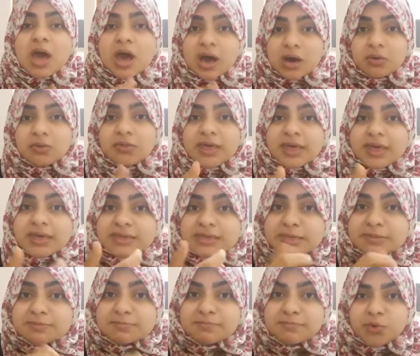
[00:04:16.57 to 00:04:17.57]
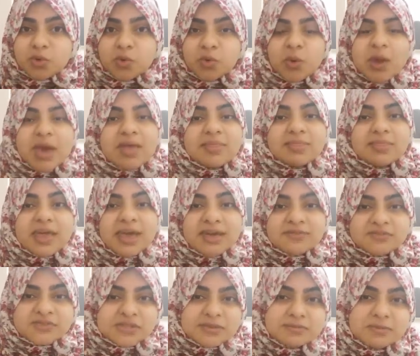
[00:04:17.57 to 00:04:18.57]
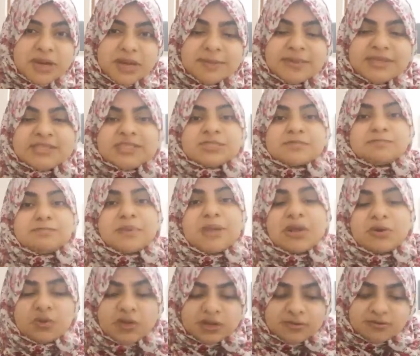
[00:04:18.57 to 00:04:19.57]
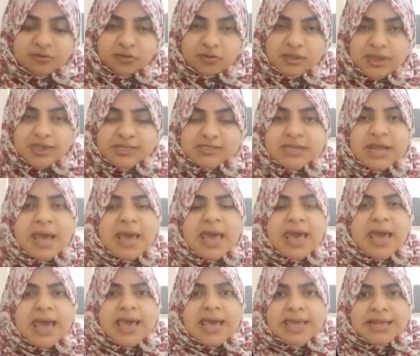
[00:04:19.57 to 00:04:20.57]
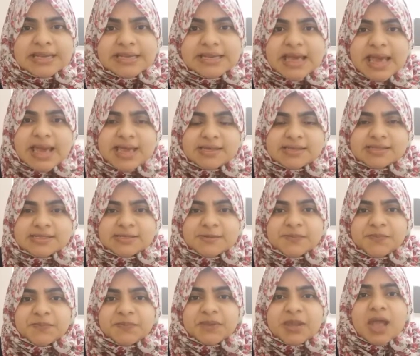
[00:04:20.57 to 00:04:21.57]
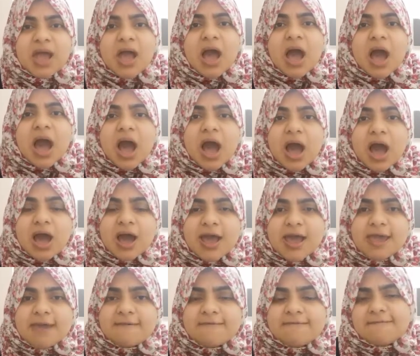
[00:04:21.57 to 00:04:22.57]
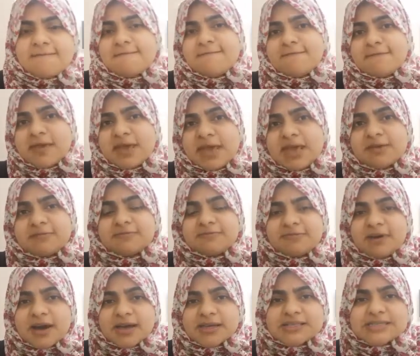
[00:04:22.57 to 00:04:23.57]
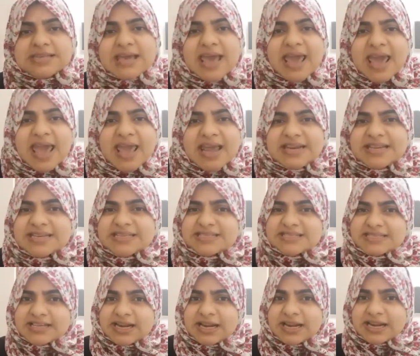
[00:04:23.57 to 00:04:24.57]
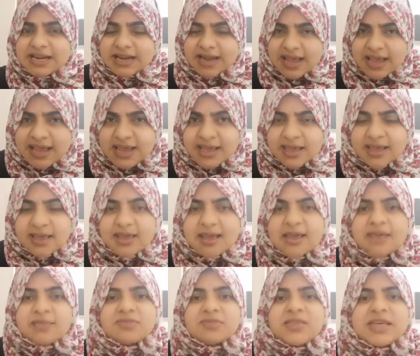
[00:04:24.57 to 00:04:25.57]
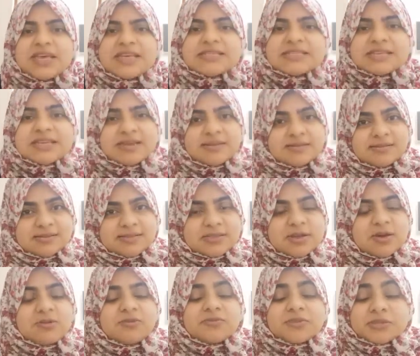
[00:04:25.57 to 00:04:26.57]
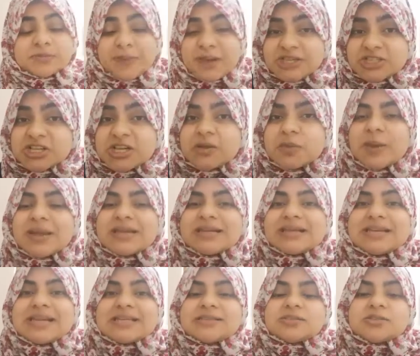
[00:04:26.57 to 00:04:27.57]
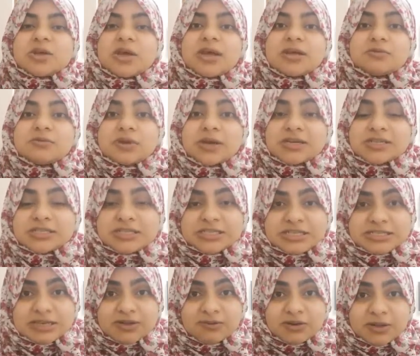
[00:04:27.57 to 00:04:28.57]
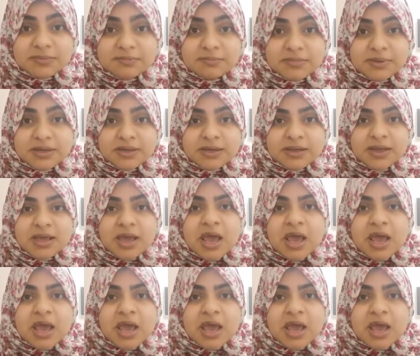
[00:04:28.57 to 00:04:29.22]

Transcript: how they can improve, and they have some limited period for that. In case if we find any delay in these skills, of especially when it leads to handwriting development,